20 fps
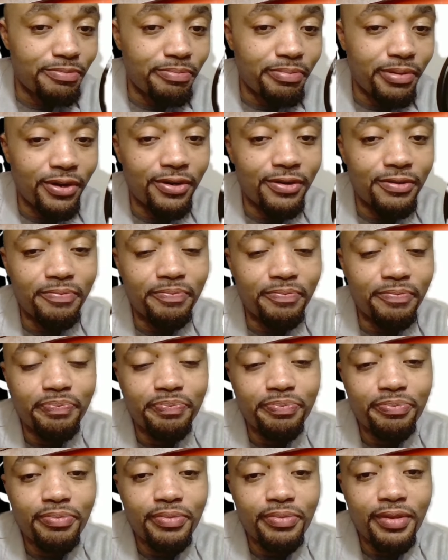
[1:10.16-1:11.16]
part,
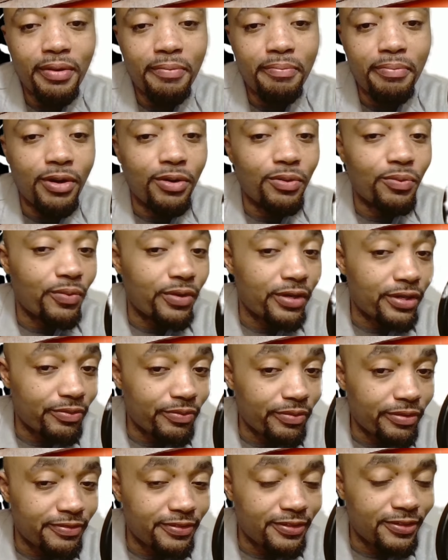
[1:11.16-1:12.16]
part one of the
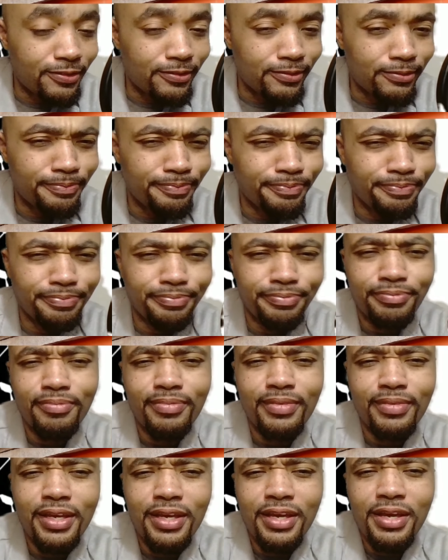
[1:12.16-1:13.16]
review,
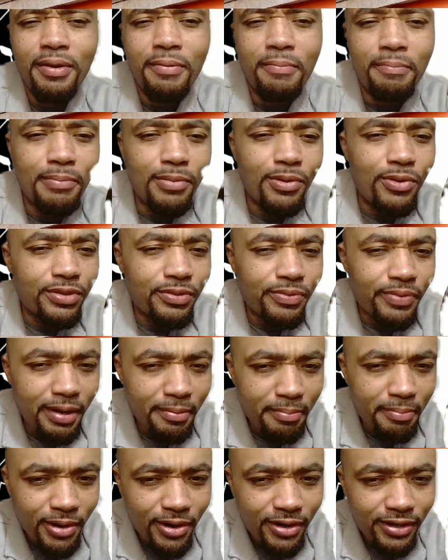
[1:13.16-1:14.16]
more than what I
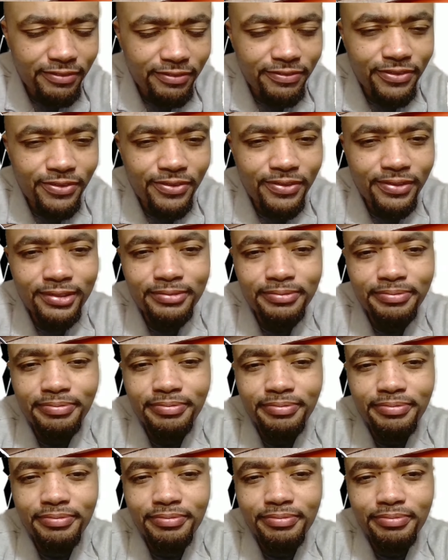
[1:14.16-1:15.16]
bargained for,
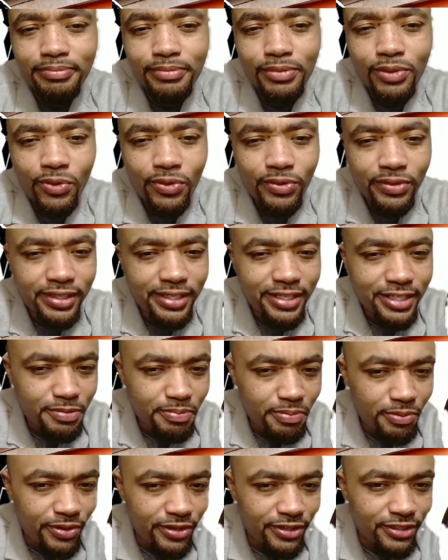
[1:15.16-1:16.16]
more than
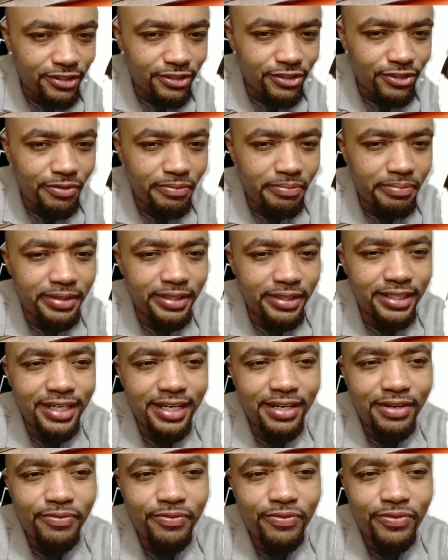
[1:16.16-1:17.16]
inspirational, but
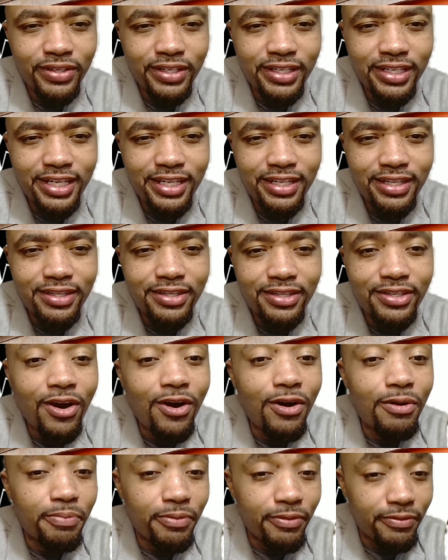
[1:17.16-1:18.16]
really
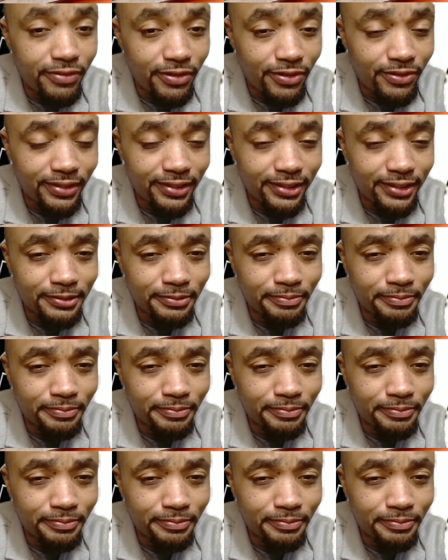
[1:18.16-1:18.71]
thought provoking.